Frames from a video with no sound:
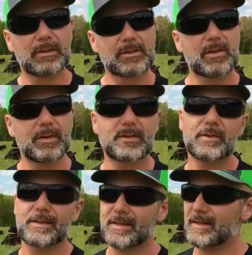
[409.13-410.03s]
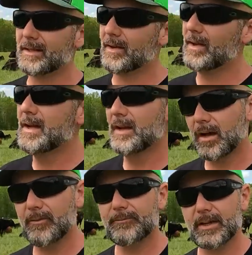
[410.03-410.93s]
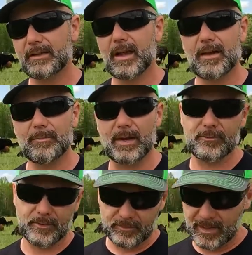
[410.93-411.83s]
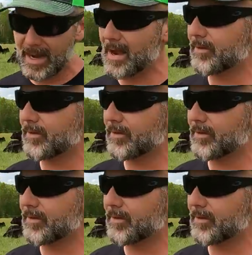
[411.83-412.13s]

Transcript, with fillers: Let's go into the detail of feedlot beef. The